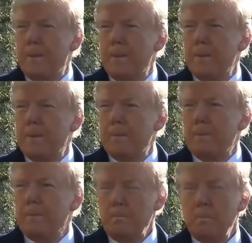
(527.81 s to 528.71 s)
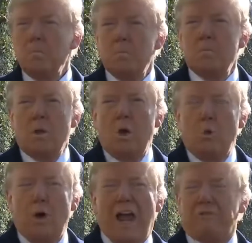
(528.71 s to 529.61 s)
What's the other one?
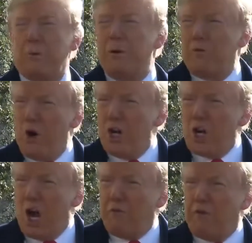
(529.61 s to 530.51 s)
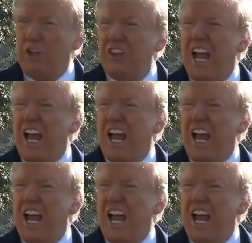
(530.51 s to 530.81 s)
We have to be very careful.